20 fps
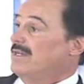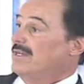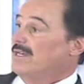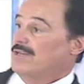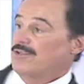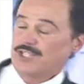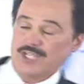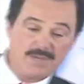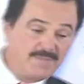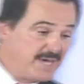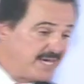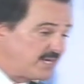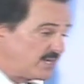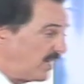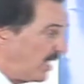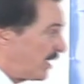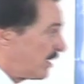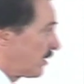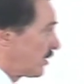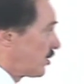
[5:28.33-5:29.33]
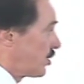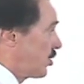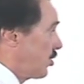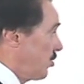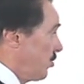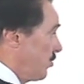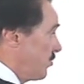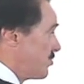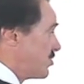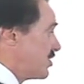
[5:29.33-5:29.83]
Jimmy Carter
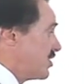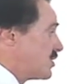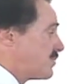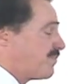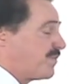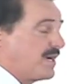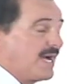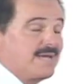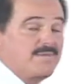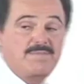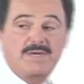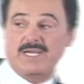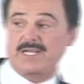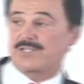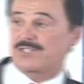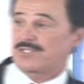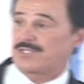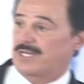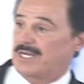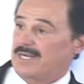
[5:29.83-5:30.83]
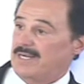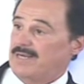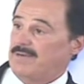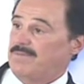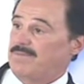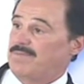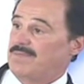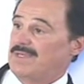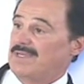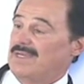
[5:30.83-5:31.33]
accused his prime minister
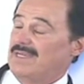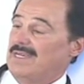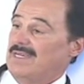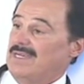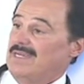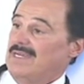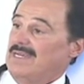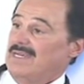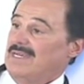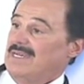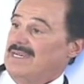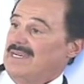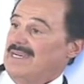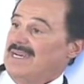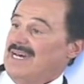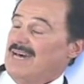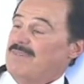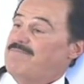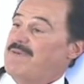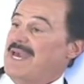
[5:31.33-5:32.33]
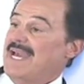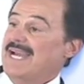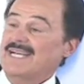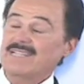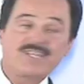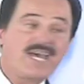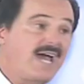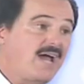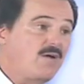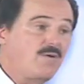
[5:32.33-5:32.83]
of being a
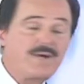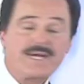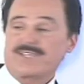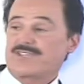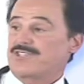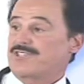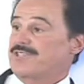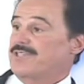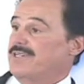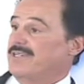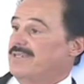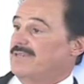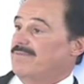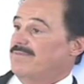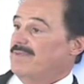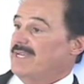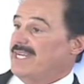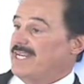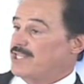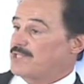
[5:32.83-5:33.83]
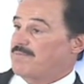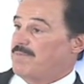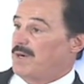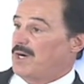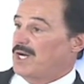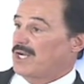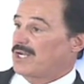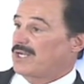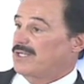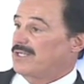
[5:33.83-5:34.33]
terrorist in his
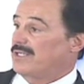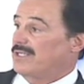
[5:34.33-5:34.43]
book.